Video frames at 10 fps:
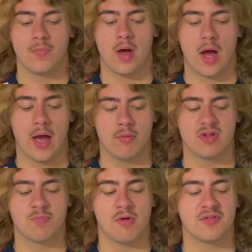I
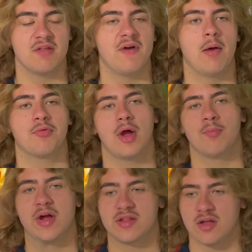was perfectly fine with Ryan
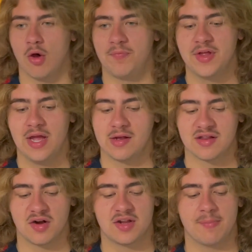Pressly. Hopefully, he can
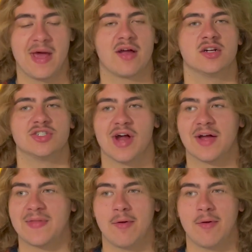start to get back on track.